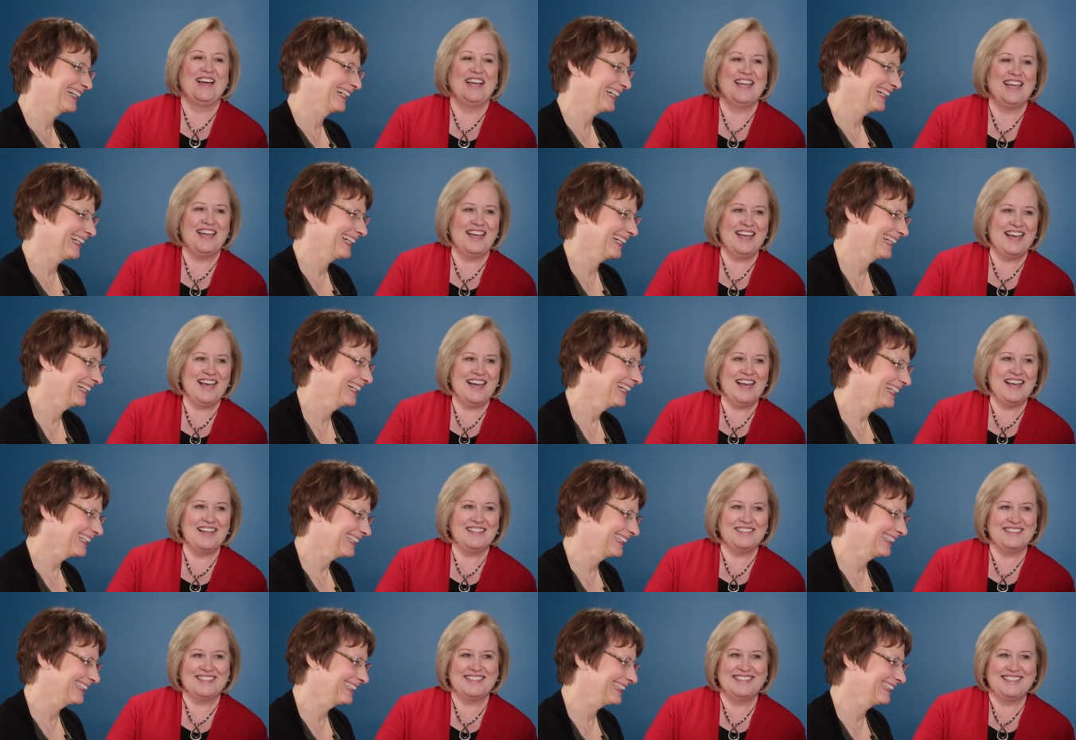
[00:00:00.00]

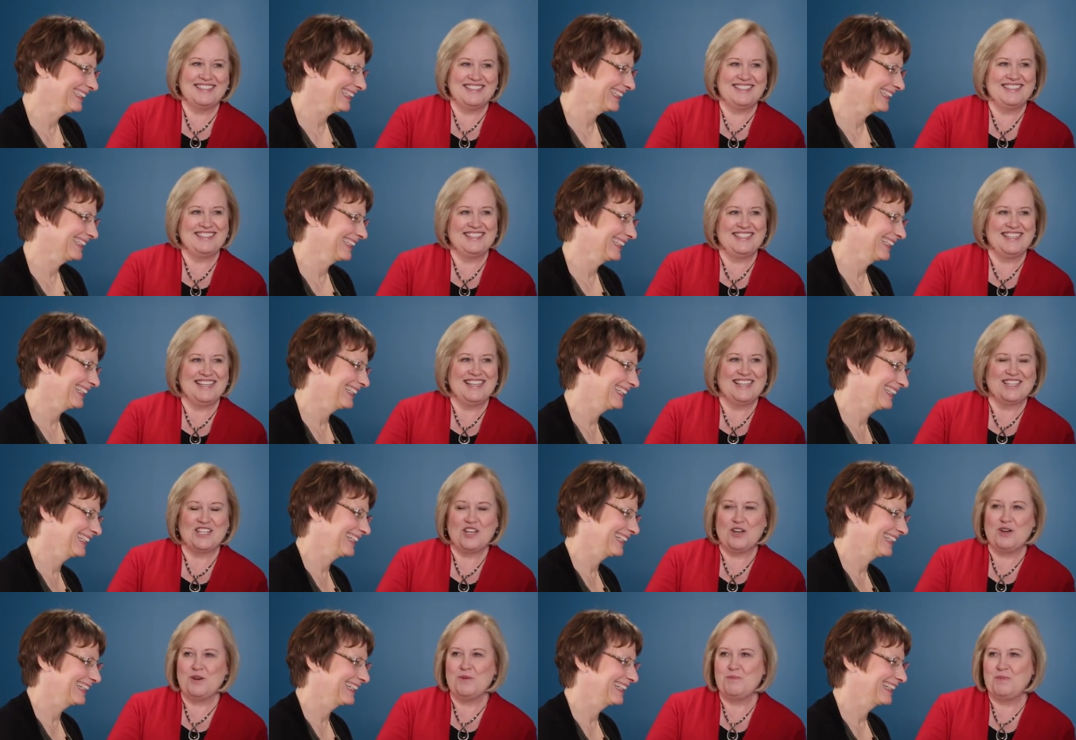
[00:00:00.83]
Speaker 1: Yeah.
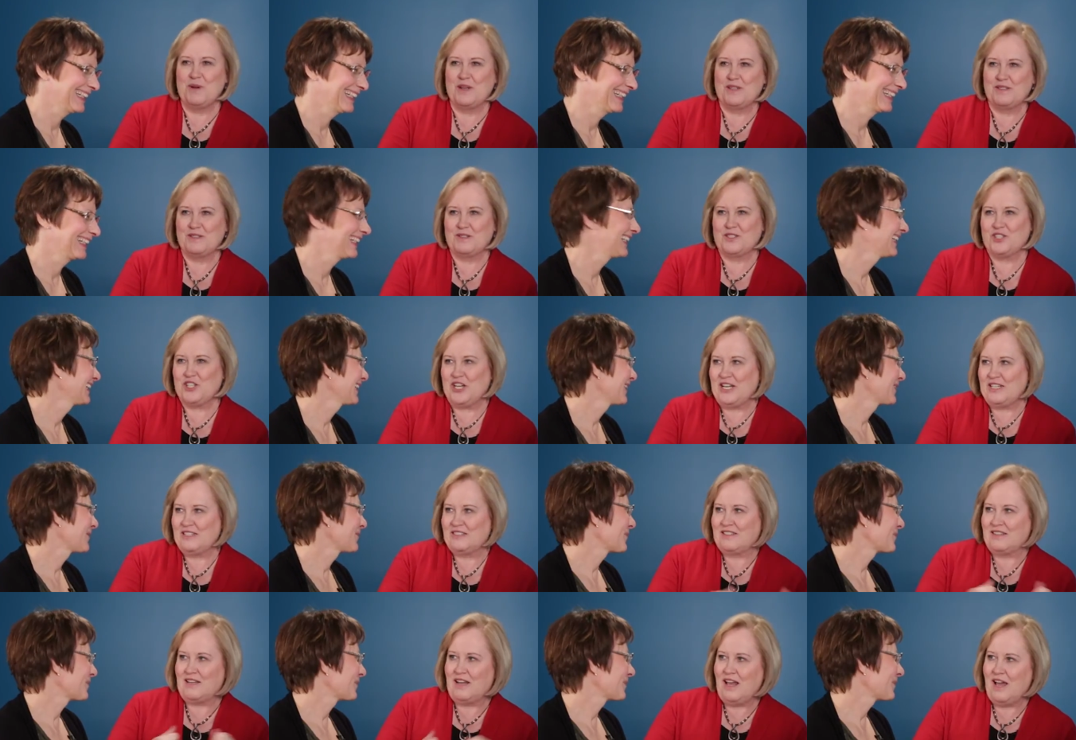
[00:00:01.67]
Go put,
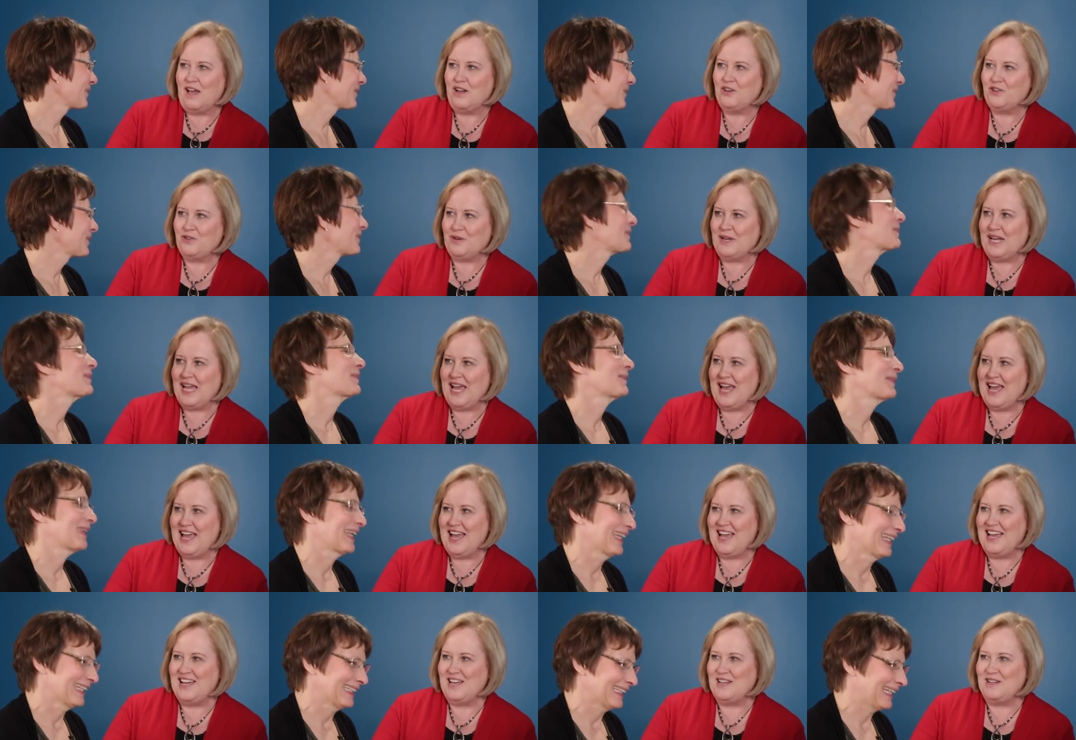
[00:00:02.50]
change the laundry
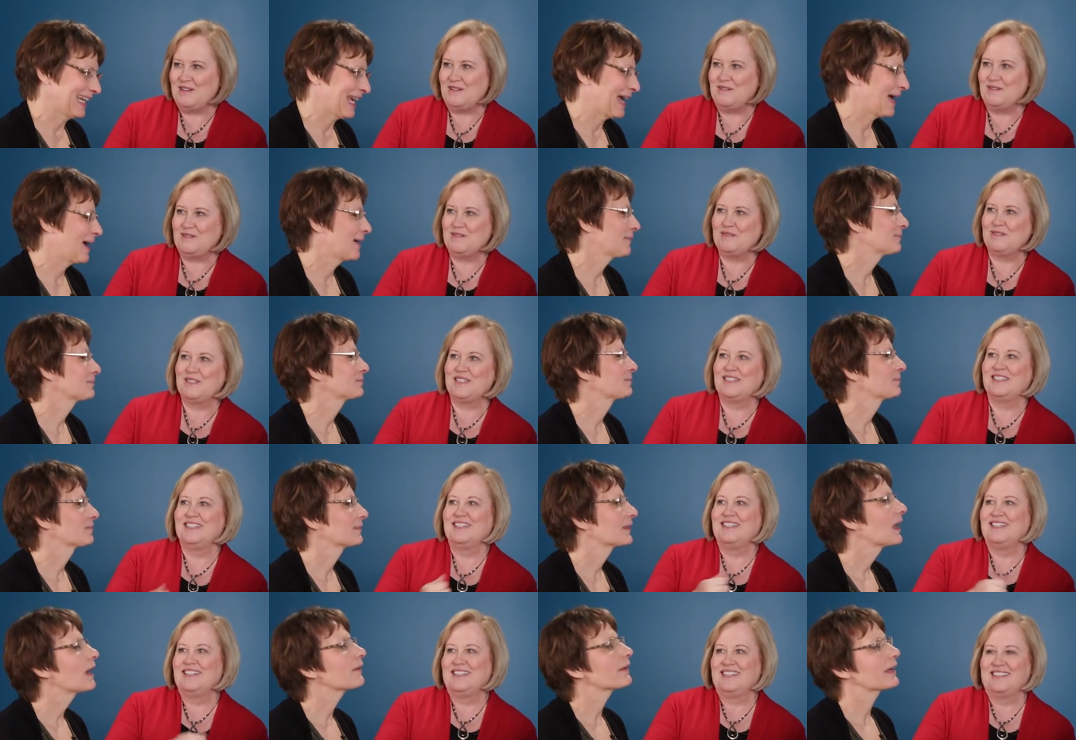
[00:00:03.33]
out.
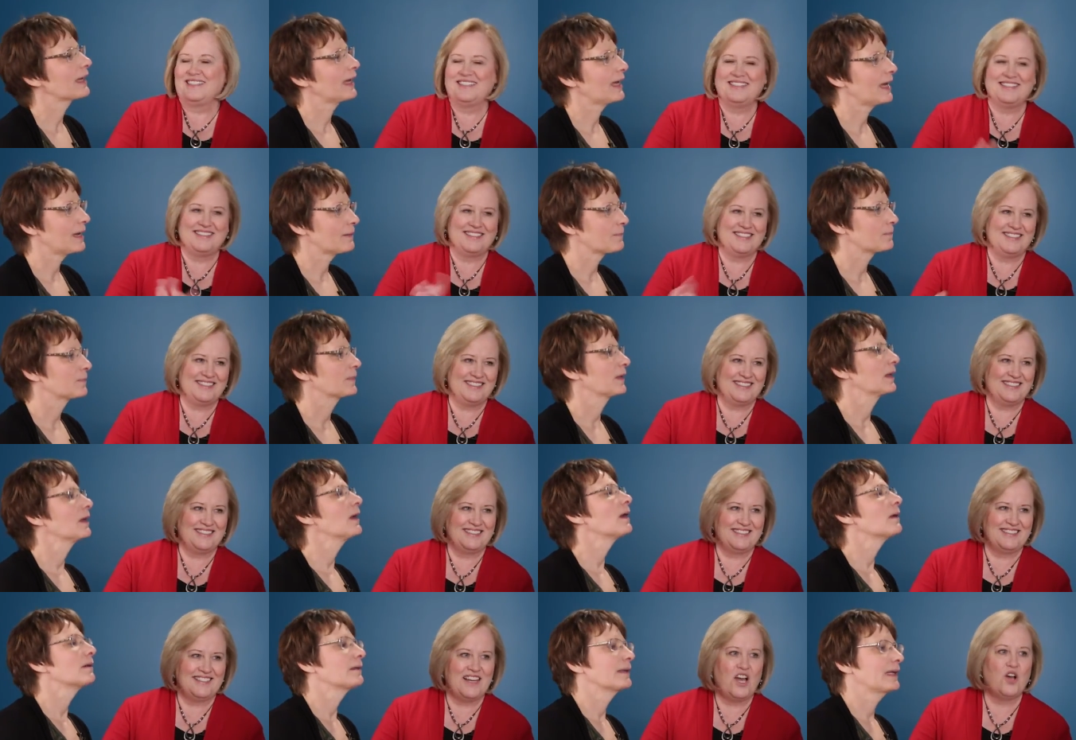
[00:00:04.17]
Yeah. Okay.
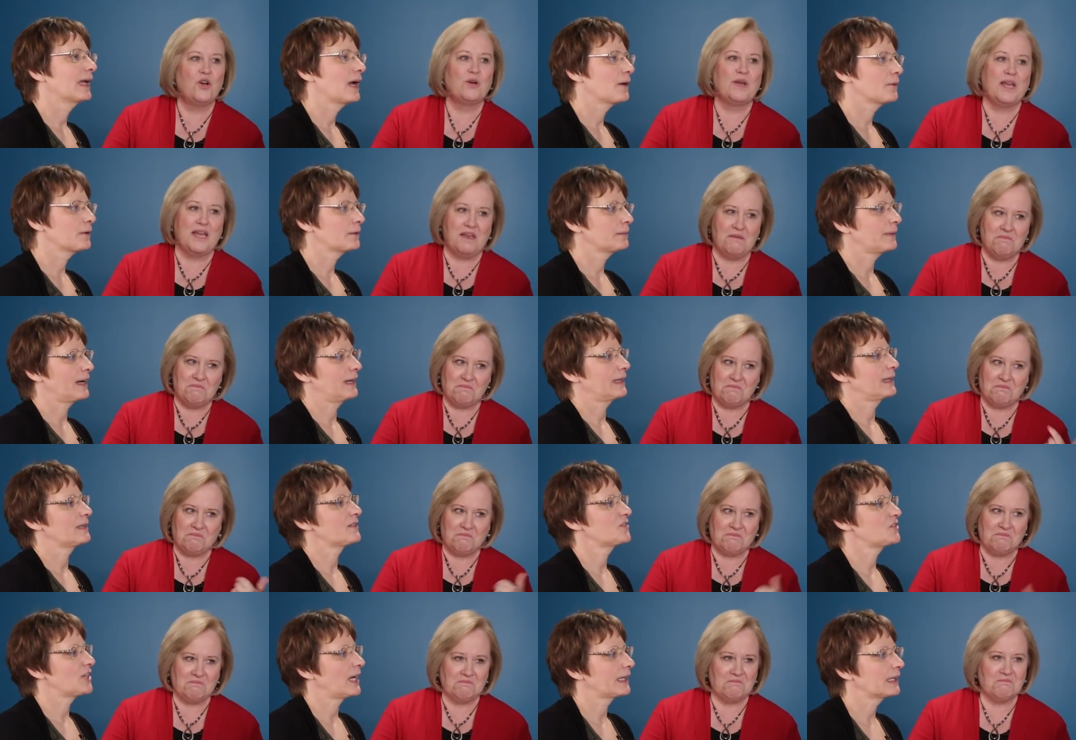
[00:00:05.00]
Speaker 2: Now okay. we're
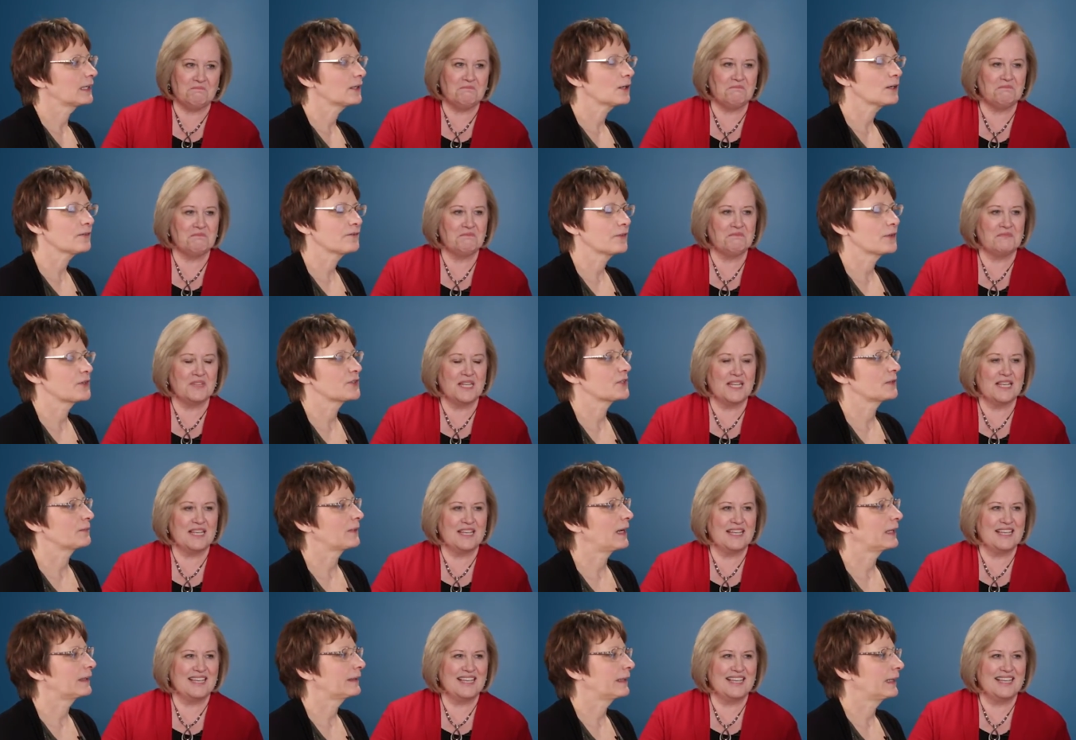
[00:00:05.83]
ready. It's checking our
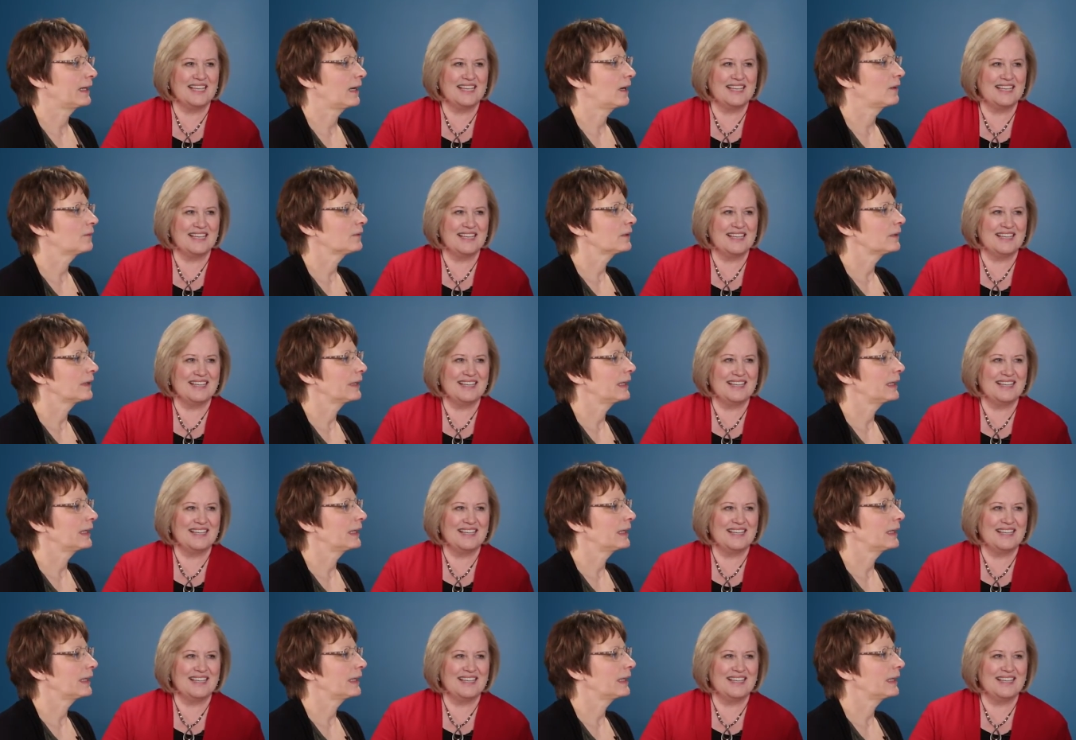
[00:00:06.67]
version right now,